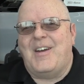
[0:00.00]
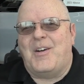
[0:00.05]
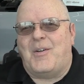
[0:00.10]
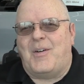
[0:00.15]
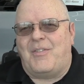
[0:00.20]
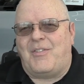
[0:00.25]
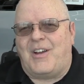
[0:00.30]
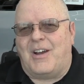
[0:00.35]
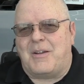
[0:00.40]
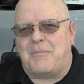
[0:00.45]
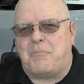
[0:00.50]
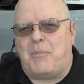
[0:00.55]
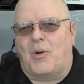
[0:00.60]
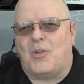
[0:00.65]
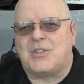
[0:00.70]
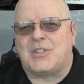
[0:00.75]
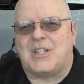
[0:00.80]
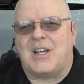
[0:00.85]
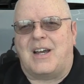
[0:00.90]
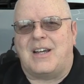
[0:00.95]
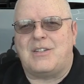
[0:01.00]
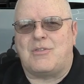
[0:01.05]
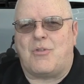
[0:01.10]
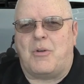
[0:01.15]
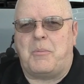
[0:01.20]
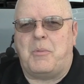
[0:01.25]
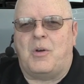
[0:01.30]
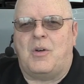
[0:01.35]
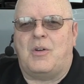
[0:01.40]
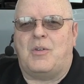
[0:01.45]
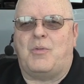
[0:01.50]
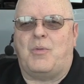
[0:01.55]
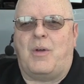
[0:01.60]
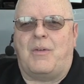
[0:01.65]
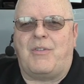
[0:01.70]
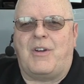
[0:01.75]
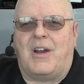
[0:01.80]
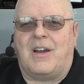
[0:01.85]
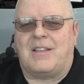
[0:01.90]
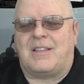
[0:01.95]
we've got both sides removed.
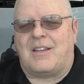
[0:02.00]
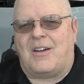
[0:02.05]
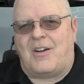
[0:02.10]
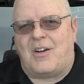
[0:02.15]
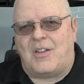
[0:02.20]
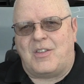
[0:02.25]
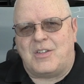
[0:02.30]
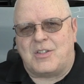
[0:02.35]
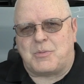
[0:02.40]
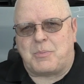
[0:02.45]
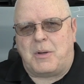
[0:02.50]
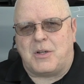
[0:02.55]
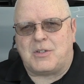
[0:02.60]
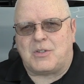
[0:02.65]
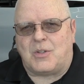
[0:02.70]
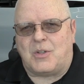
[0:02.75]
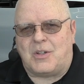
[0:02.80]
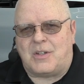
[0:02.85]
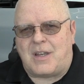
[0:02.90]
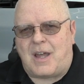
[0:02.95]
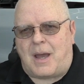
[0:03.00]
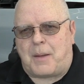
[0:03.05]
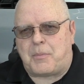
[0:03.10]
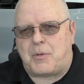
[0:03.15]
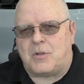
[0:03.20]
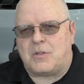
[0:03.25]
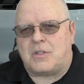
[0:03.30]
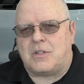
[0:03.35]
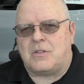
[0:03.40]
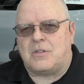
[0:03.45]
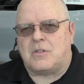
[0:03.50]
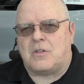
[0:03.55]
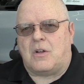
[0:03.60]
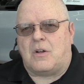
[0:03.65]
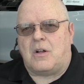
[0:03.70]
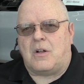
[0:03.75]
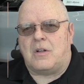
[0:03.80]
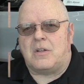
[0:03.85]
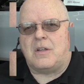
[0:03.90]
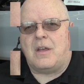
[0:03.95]
We've got all the special adapters
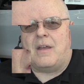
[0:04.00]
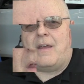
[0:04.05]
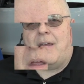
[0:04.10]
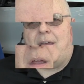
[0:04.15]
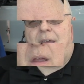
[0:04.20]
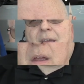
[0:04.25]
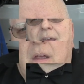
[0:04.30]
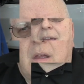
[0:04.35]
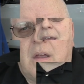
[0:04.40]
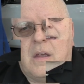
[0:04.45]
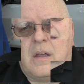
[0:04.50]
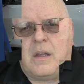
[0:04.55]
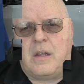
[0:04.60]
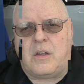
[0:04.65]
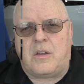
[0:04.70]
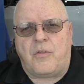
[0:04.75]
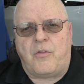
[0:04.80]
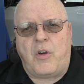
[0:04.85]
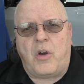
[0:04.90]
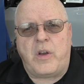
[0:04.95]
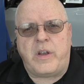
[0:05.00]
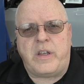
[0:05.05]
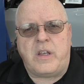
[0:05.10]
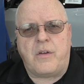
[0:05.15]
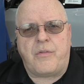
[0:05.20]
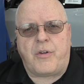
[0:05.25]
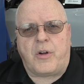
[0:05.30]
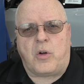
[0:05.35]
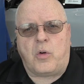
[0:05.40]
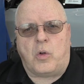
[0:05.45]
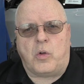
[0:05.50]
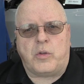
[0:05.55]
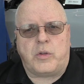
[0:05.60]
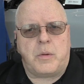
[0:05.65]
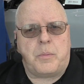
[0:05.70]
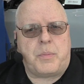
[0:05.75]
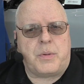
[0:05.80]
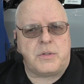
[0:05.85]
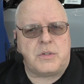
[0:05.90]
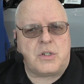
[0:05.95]
installed. It's very difficult
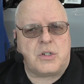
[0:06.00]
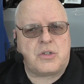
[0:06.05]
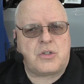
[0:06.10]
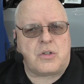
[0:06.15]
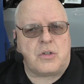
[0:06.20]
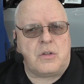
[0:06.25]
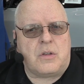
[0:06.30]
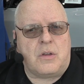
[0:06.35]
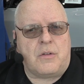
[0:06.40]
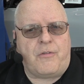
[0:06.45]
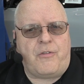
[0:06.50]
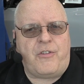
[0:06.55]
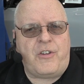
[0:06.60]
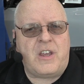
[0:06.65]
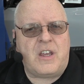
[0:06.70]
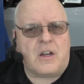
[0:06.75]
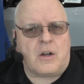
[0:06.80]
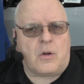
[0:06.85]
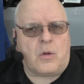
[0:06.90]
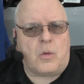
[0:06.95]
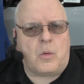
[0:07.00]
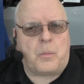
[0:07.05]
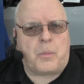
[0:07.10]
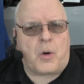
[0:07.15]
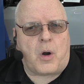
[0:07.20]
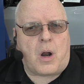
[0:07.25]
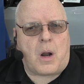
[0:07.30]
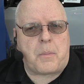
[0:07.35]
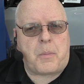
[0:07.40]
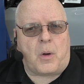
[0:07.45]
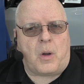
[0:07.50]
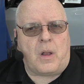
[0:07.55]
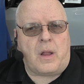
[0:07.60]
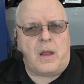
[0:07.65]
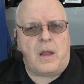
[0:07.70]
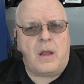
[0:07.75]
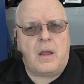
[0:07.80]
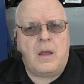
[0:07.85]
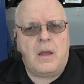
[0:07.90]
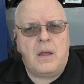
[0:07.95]
to position the vehicle
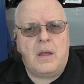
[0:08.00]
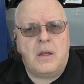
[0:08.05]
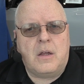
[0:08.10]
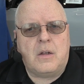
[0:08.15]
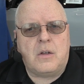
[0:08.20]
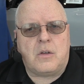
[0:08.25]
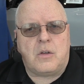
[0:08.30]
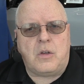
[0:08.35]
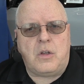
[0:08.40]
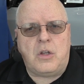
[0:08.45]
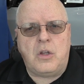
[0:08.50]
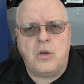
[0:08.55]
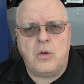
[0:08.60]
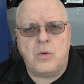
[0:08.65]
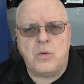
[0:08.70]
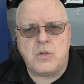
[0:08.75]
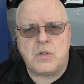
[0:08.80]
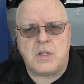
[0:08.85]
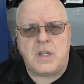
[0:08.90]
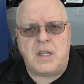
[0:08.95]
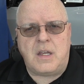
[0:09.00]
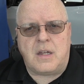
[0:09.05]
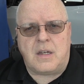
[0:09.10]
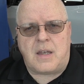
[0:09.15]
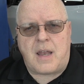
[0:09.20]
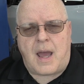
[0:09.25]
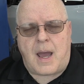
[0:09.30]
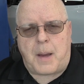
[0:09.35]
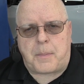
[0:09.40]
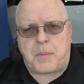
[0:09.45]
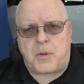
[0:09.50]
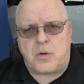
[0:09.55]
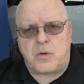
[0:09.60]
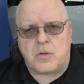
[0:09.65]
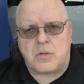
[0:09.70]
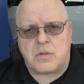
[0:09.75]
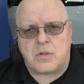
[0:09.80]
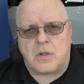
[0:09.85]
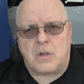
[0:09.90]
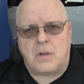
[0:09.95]
properly to use the
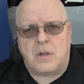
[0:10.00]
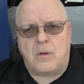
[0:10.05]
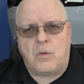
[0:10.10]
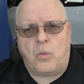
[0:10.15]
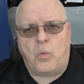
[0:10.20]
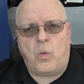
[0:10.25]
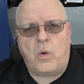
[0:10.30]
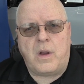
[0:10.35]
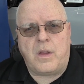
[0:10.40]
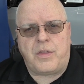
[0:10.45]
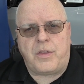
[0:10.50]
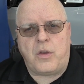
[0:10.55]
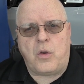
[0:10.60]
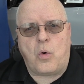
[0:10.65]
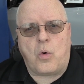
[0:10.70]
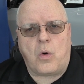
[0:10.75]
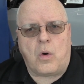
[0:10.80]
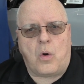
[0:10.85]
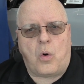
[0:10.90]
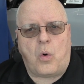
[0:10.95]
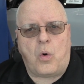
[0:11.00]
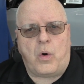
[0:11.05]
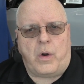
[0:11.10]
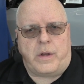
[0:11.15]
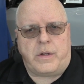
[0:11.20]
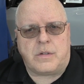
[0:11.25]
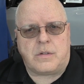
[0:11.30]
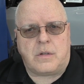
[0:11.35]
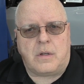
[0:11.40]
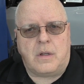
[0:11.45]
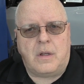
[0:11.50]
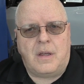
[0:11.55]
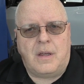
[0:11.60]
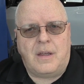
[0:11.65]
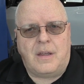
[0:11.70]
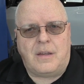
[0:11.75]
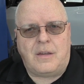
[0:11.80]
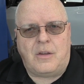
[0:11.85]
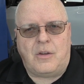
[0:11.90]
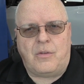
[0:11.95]
adapters with your hoist.
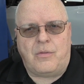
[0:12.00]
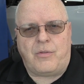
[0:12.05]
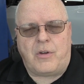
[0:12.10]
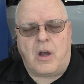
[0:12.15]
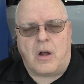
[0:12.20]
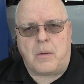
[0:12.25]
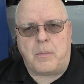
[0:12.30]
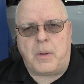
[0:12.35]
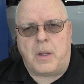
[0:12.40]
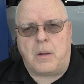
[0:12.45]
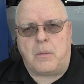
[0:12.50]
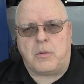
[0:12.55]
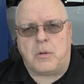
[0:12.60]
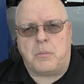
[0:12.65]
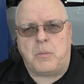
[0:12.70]
You've got to be able to